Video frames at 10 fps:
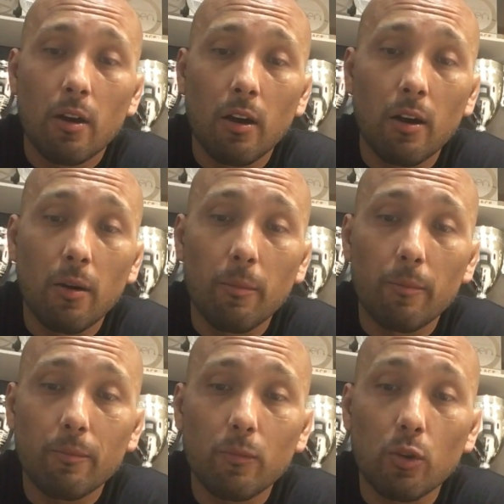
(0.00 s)

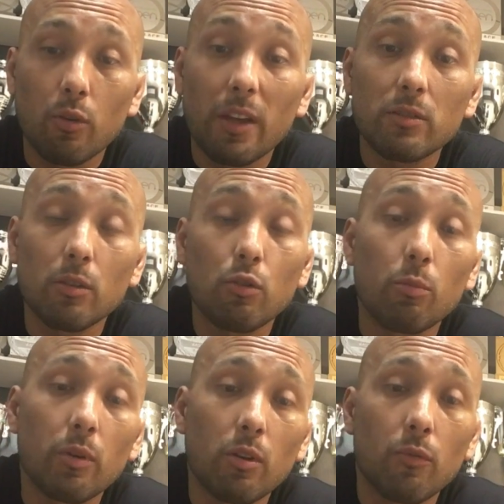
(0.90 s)
you know, that's a
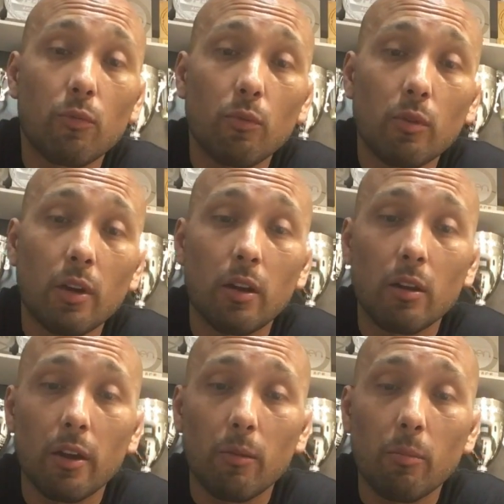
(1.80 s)
little bit of kind
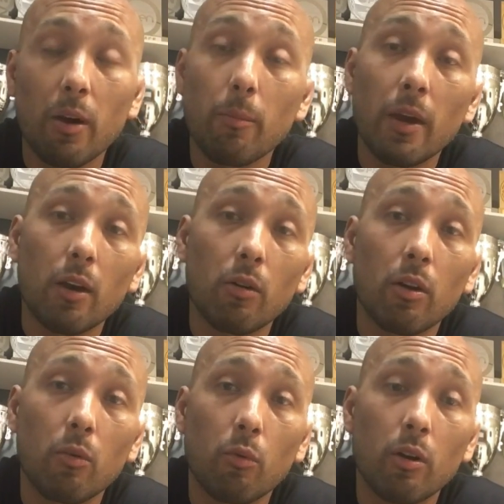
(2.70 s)
of like my
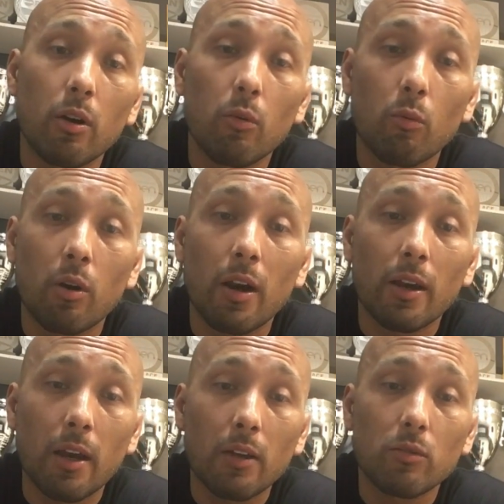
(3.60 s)
background and
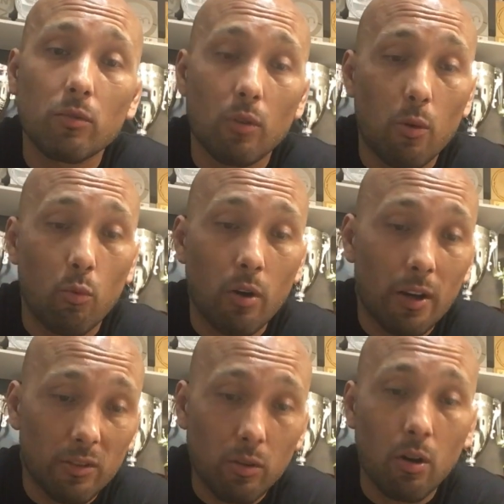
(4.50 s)
where
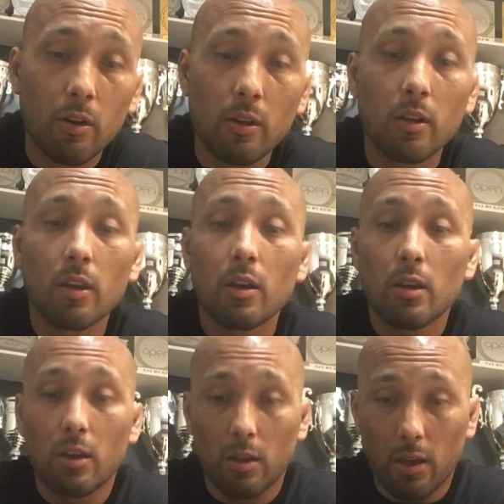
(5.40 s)
I started
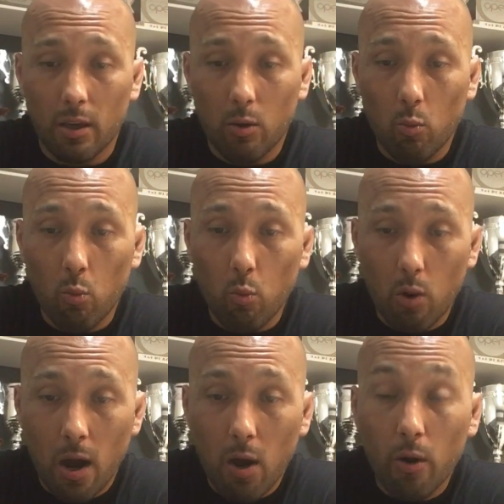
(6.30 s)
and like
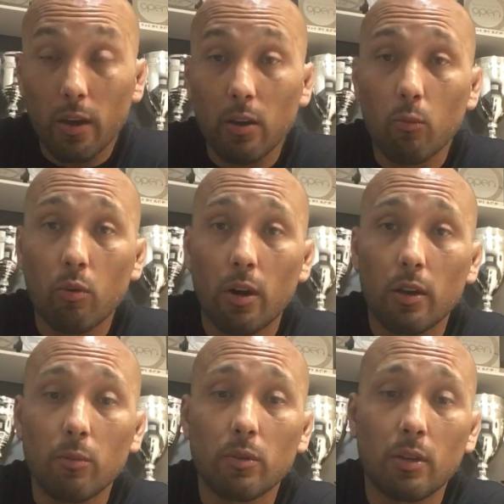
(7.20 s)
how I am where
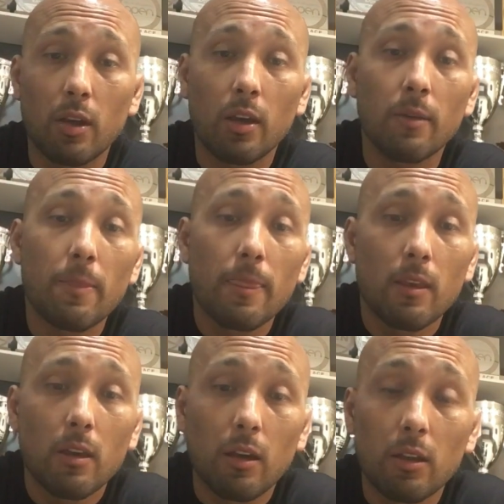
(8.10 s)
I am today.
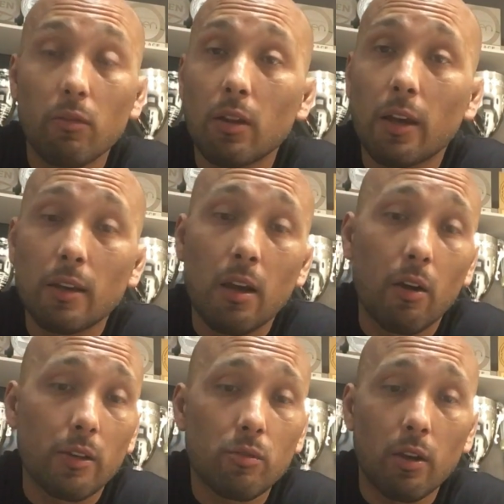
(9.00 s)
And even like
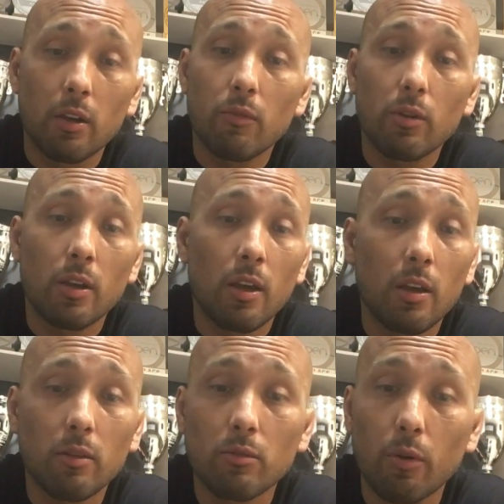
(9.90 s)
now, I train every
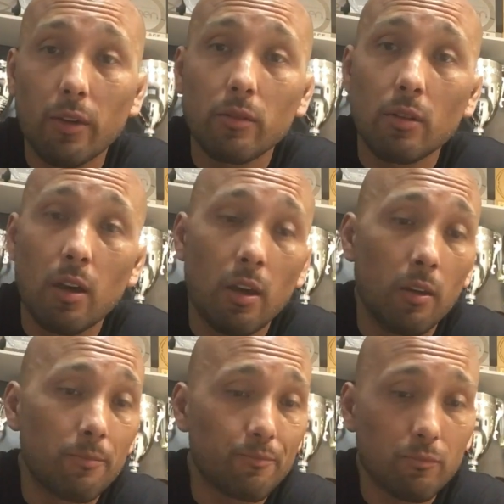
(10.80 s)
day, twice a day,